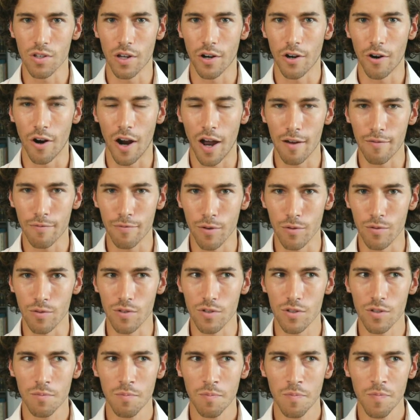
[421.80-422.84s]
our
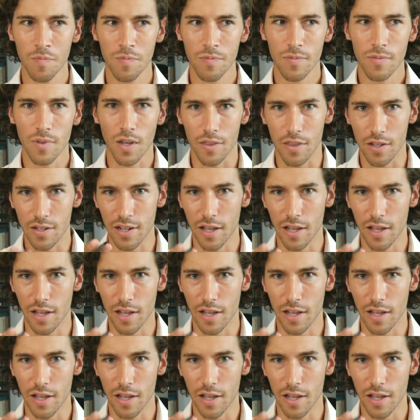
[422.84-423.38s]
iPhones, on the